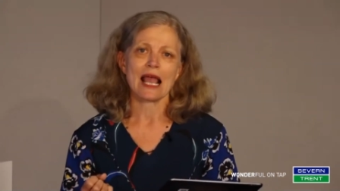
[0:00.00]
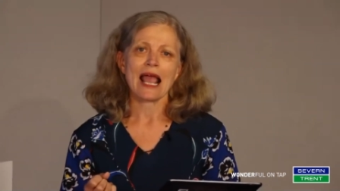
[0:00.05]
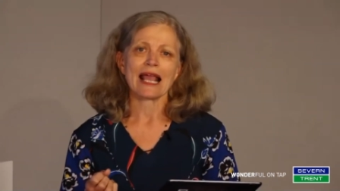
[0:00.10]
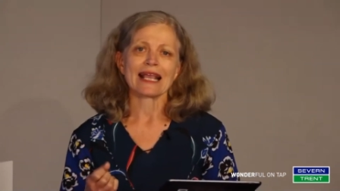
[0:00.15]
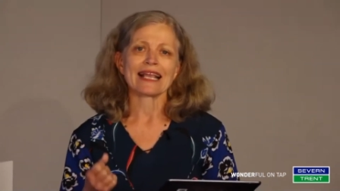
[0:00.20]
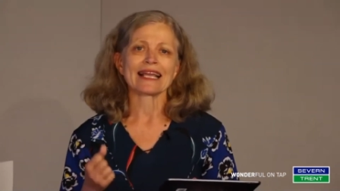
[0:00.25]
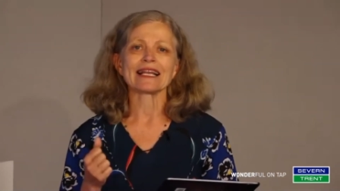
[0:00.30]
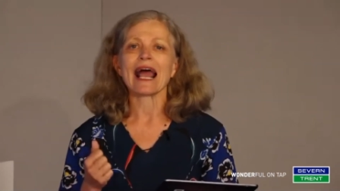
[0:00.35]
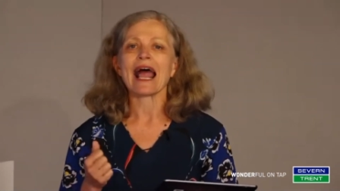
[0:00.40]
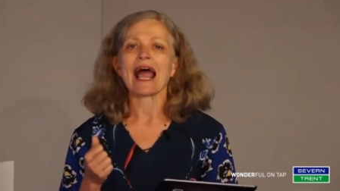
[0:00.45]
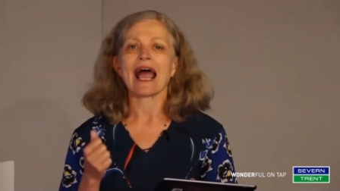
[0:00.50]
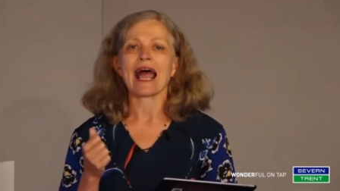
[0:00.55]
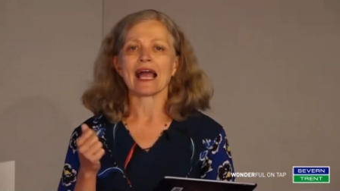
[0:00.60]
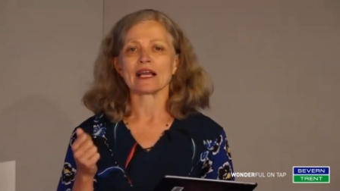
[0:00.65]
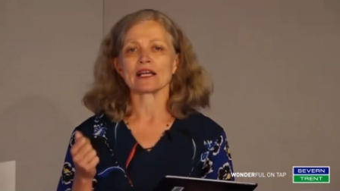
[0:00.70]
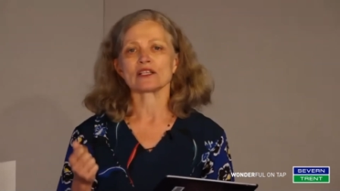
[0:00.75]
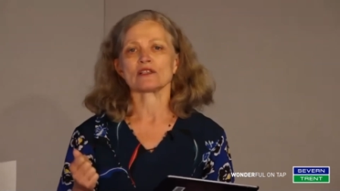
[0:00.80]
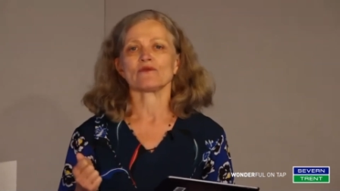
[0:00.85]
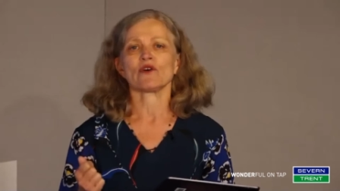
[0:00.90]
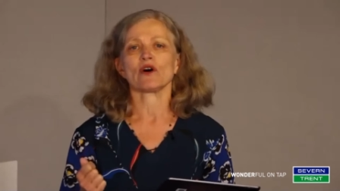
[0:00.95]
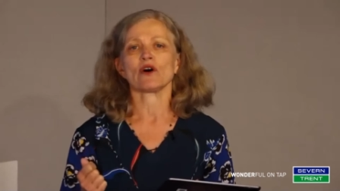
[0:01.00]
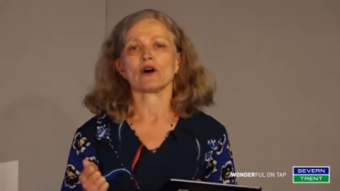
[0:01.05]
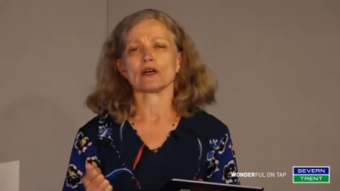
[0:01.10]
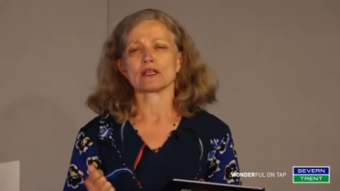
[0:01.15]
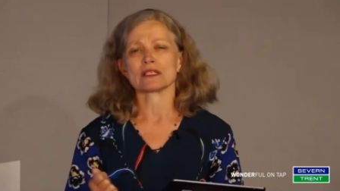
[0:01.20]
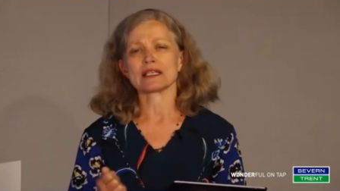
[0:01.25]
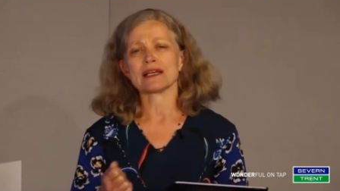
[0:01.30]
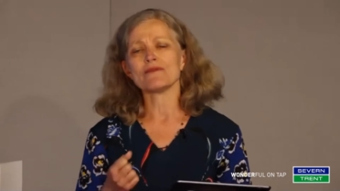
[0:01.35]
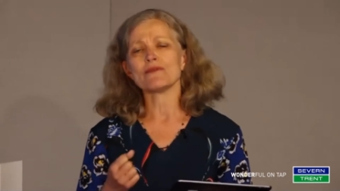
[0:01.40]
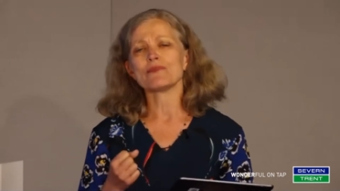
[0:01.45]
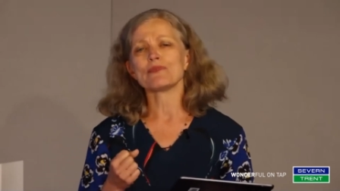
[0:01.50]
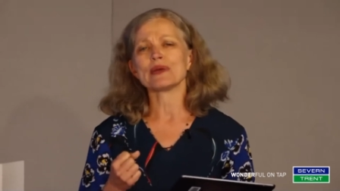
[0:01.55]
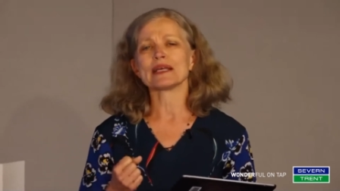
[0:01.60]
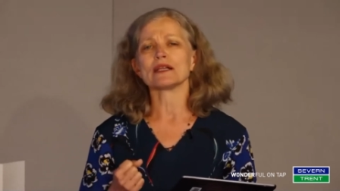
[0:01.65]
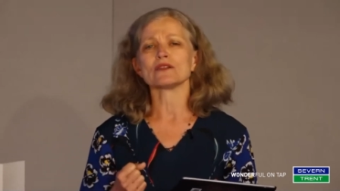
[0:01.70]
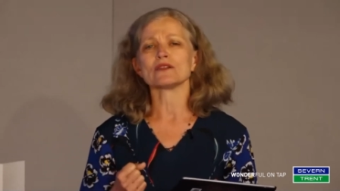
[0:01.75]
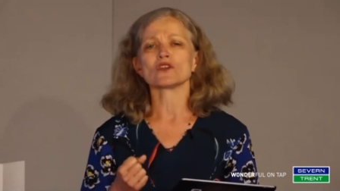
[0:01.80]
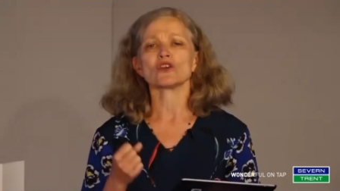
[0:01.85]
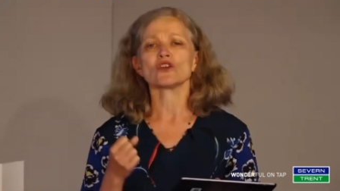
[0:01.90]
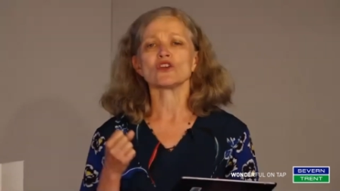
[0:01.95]
can act fast and
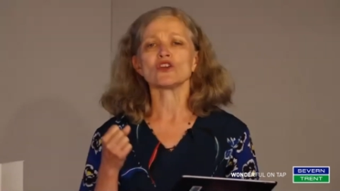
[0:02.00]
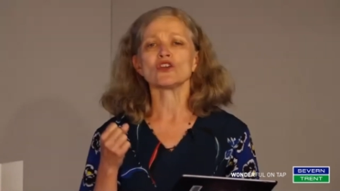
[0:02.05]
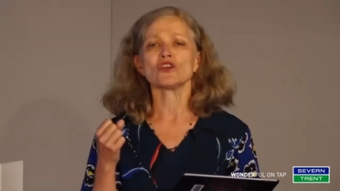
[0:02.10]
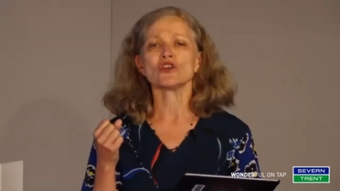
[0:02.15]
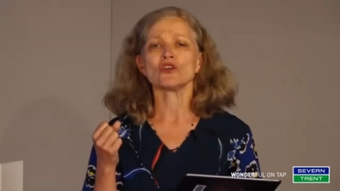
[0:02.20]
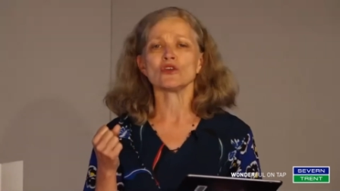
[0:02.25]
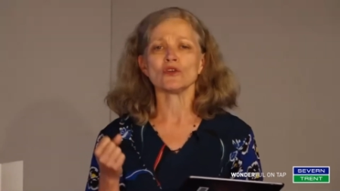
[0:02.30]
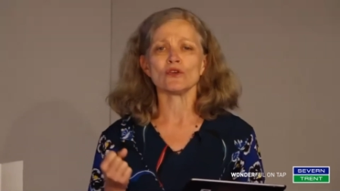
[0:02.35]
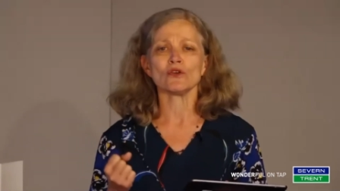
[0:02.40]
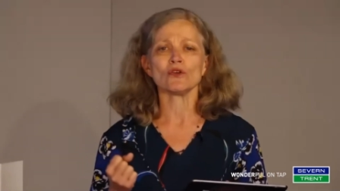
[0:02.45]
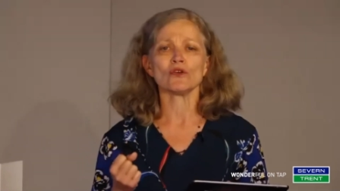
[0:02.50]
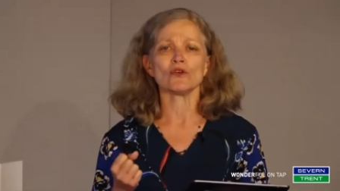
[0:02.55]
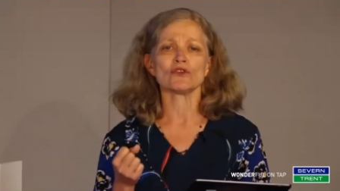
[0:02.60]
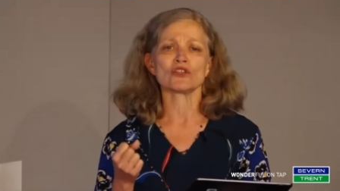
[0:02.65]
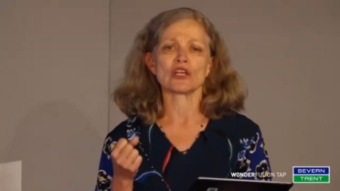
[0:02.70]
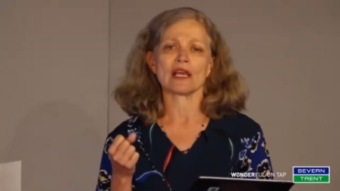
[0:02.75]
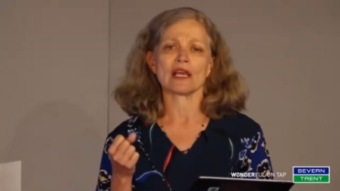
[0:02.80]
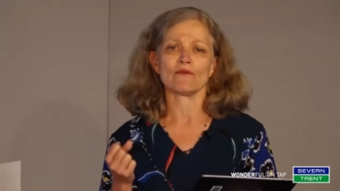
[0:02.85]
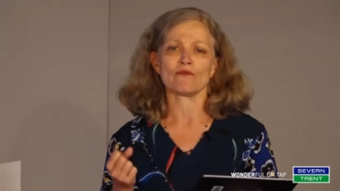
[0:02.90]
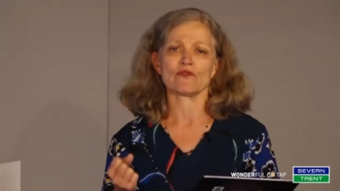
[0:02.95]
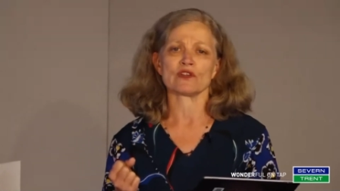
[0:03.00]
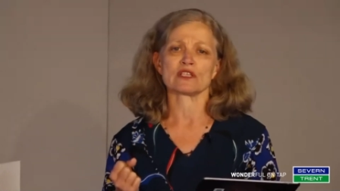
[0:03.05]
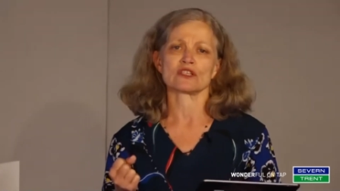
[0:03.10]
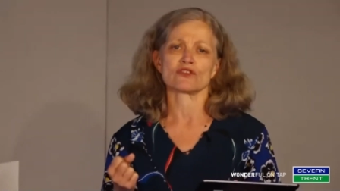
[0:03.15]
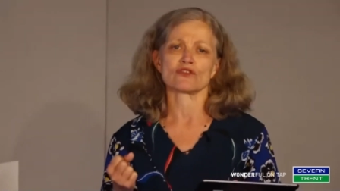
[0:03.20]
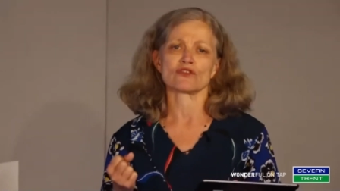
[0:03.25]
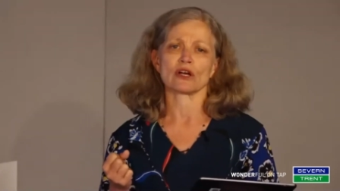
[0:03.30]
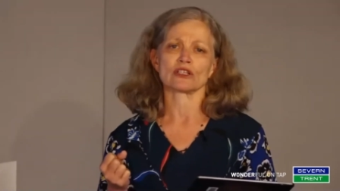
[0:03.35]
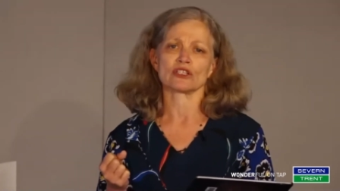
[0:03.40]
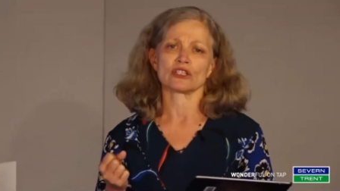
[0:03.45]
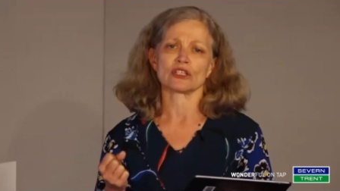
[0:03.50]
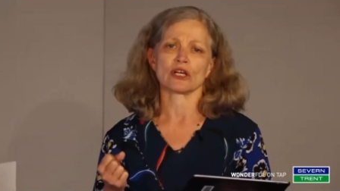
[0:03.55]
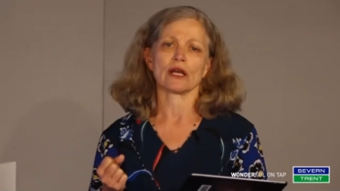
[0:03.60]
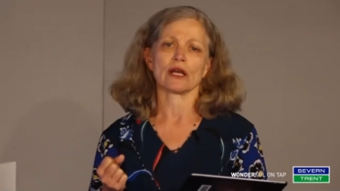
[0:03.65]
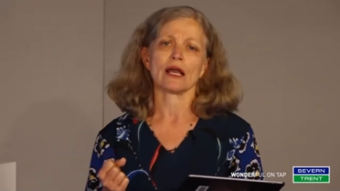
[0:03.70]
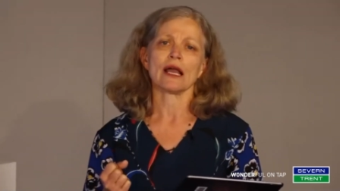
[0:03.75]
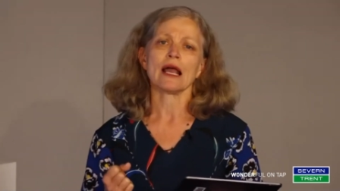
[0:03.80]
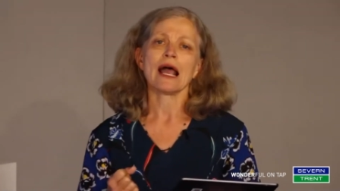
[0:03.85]
build huge infrastructure